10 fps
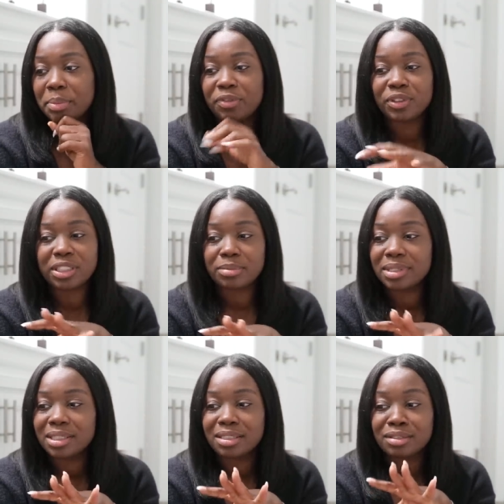But for some
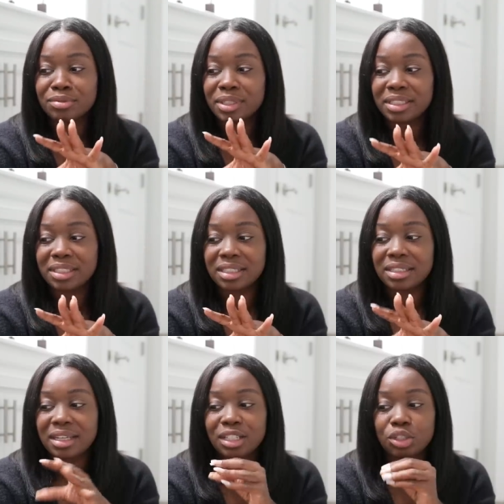particular
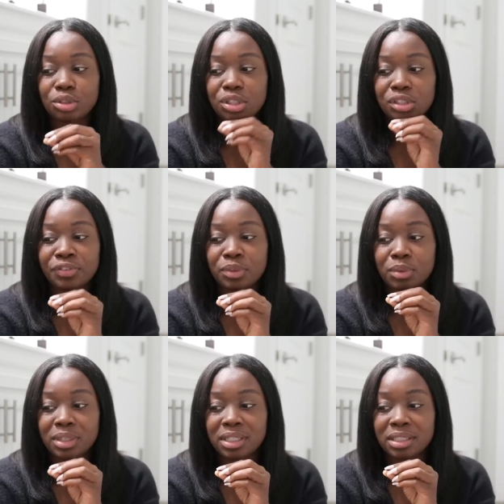reason, I don't know if it
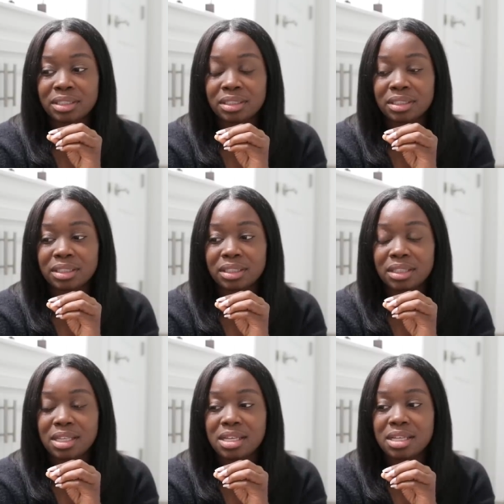was
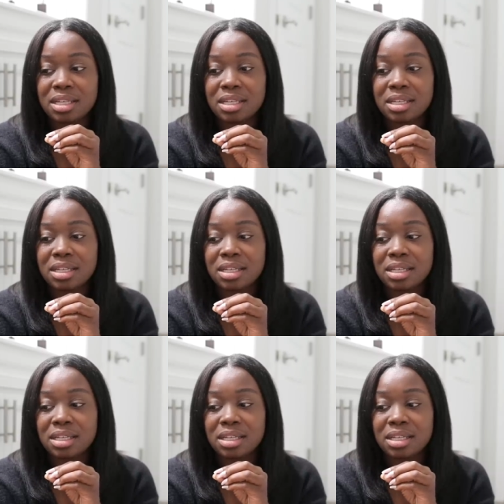the